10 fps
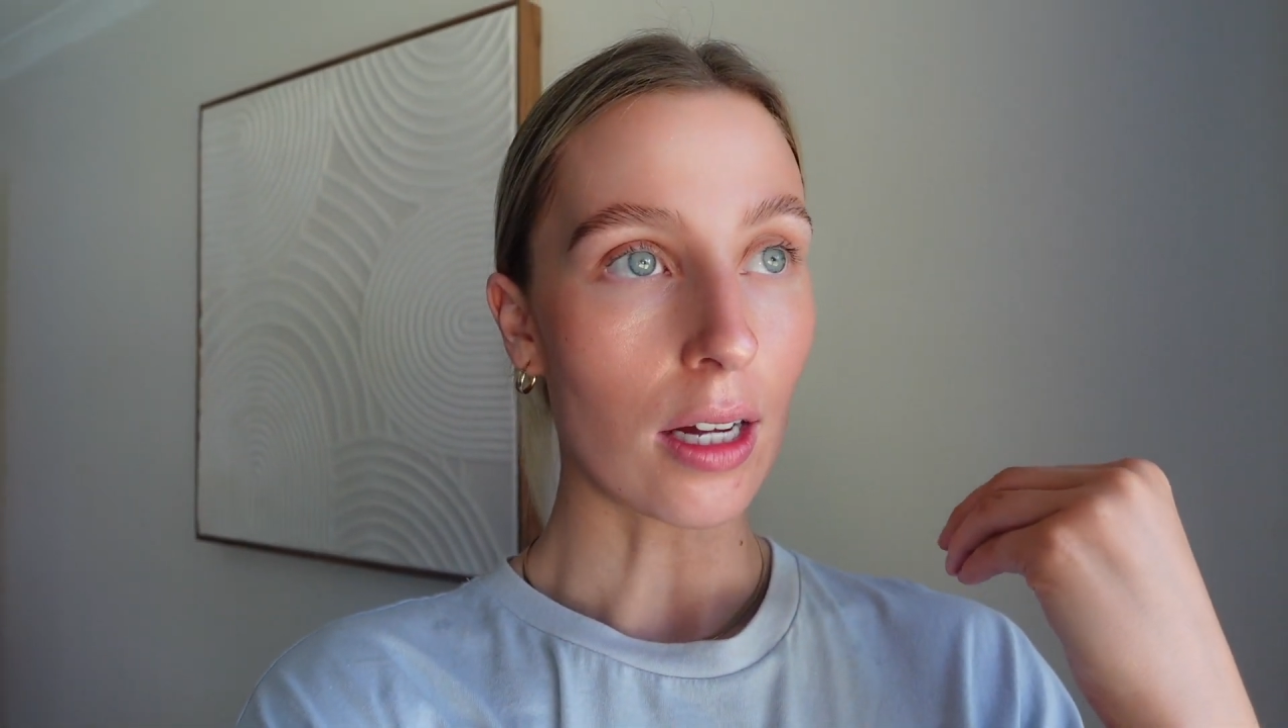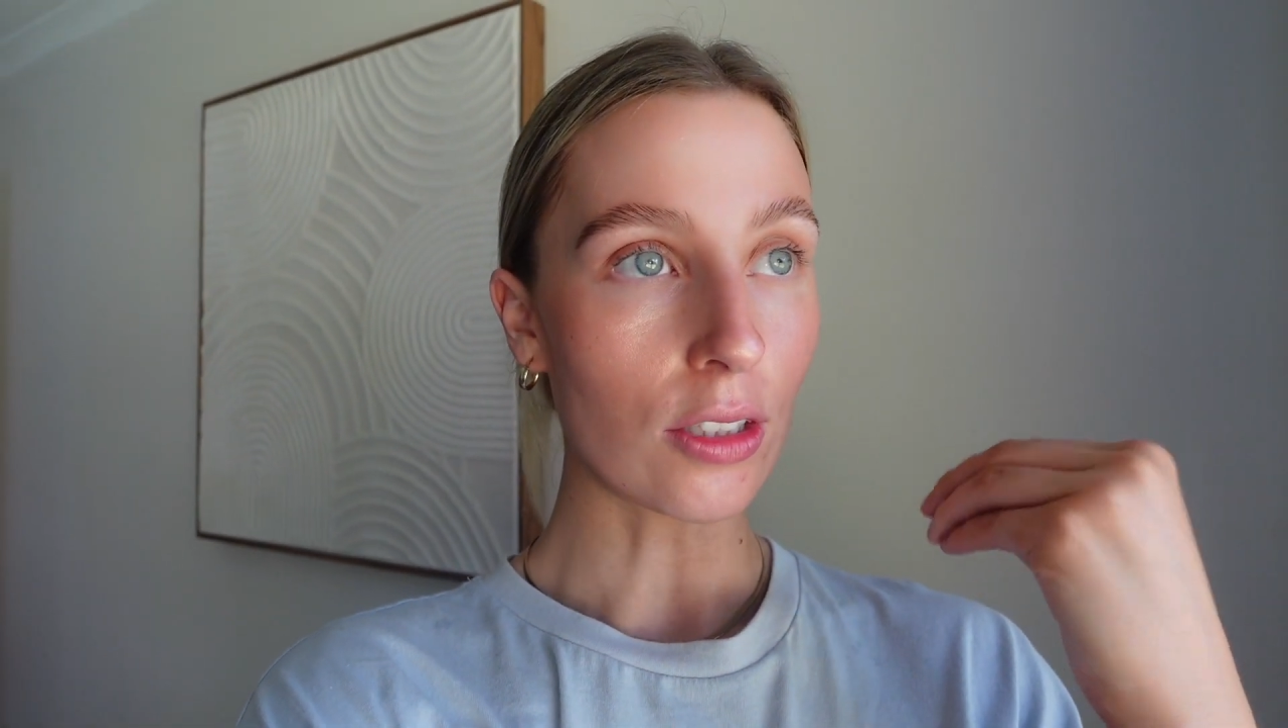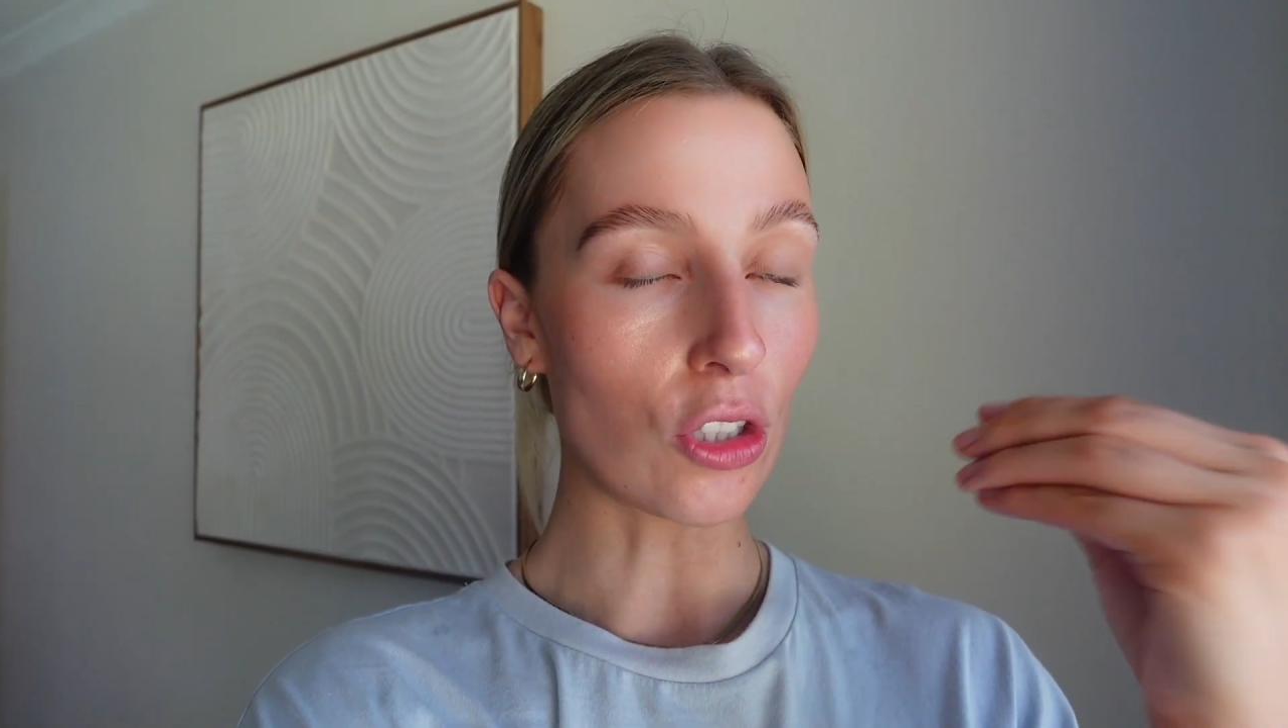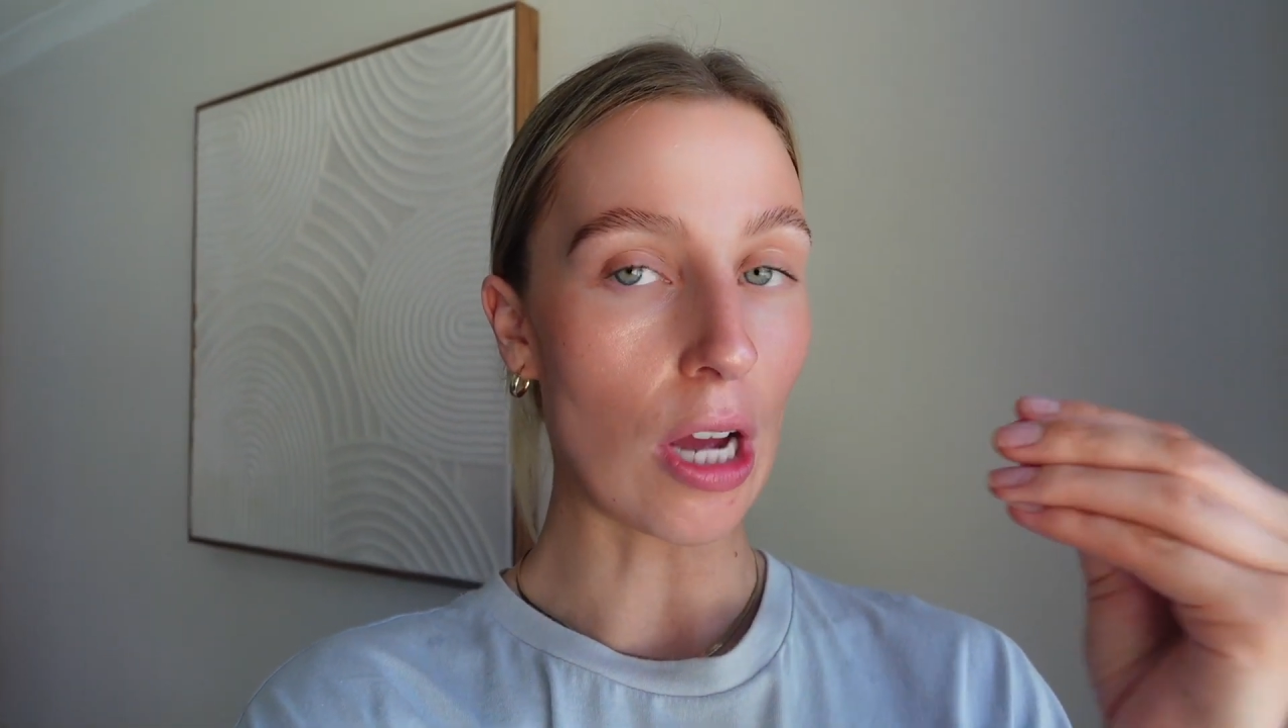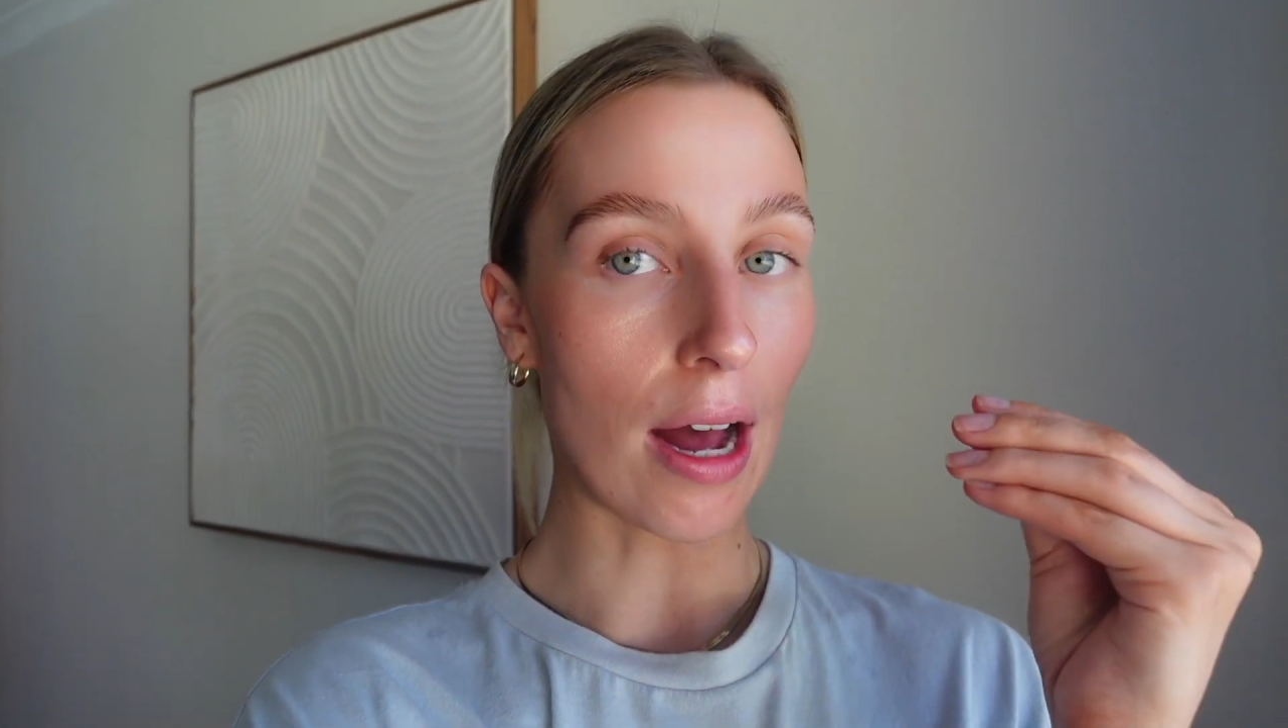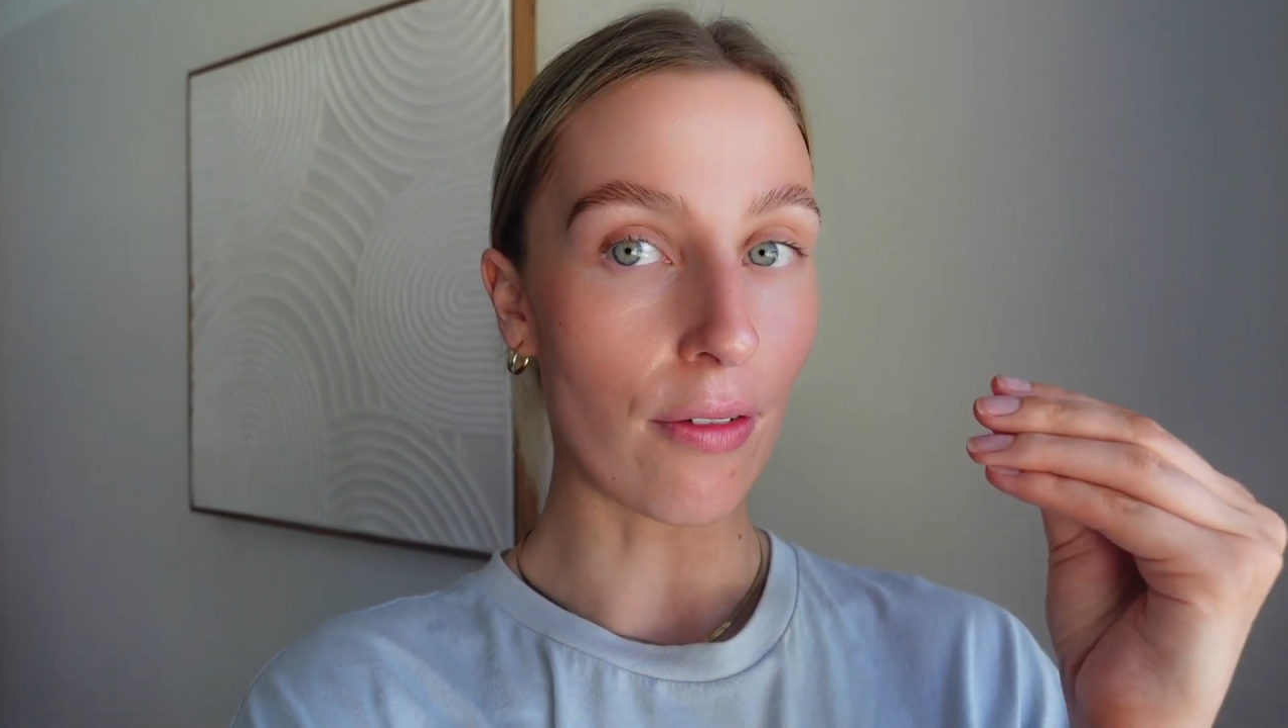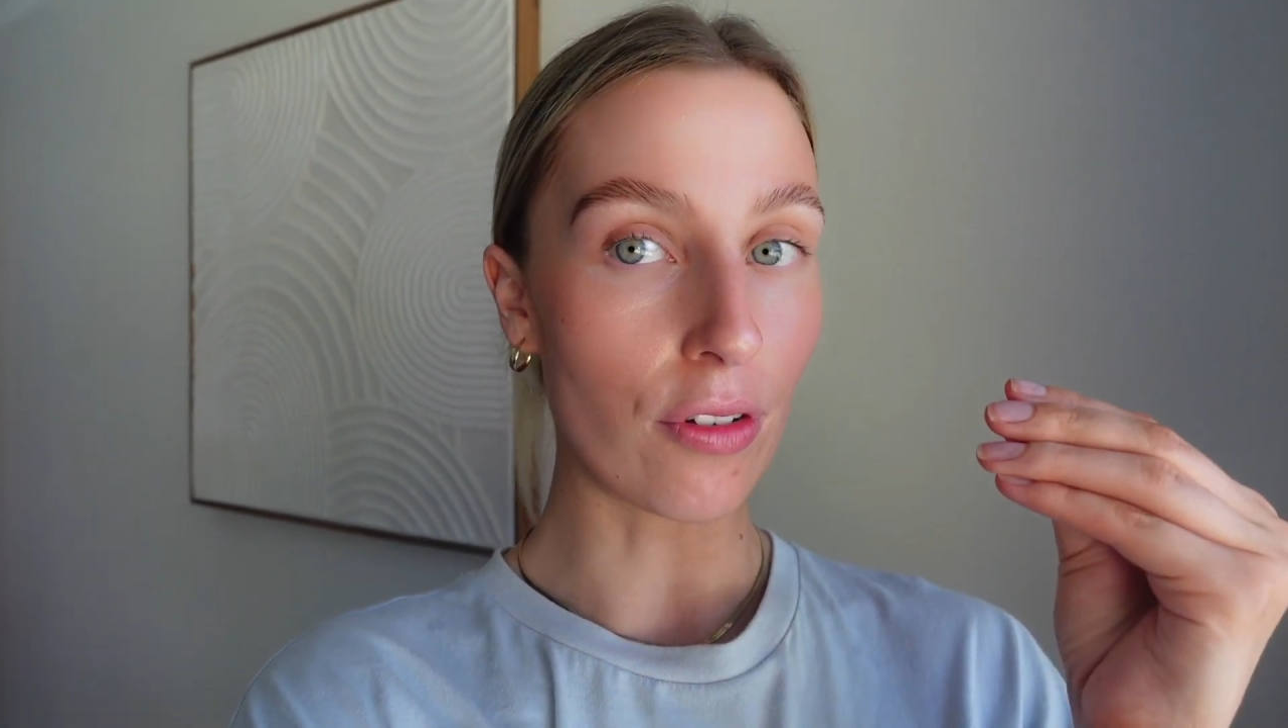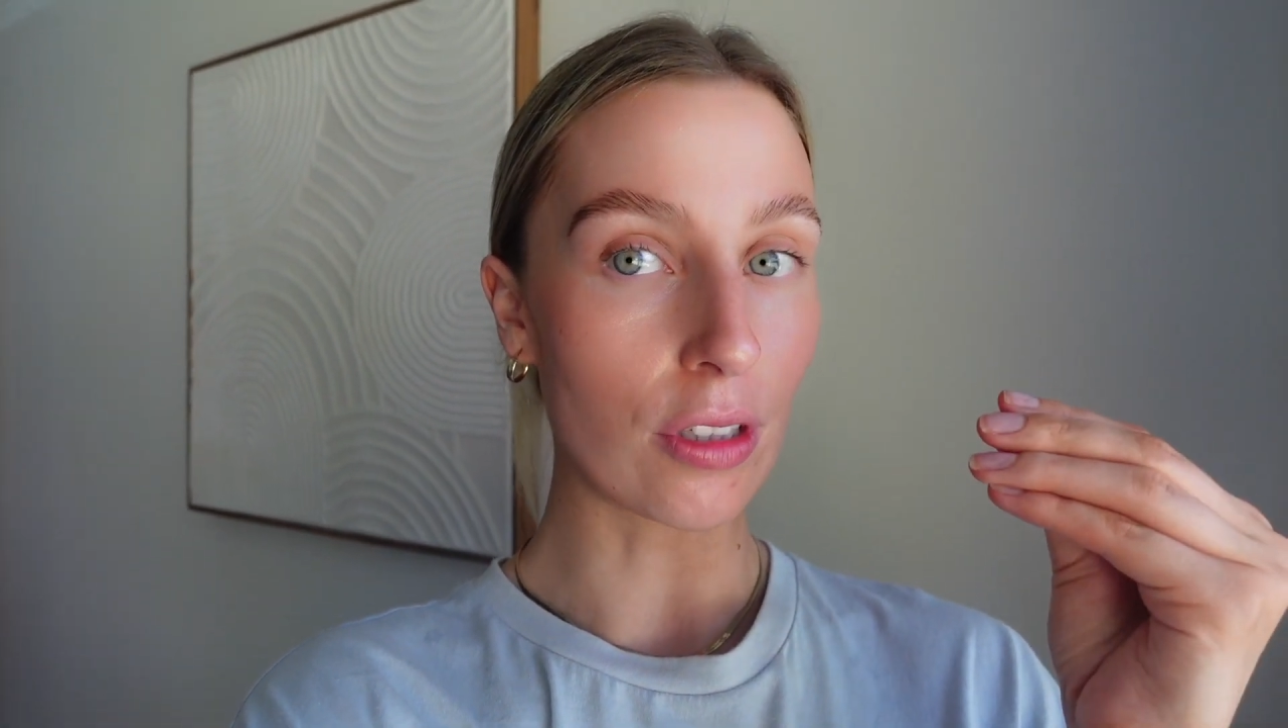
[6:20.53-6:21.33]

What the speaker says: you have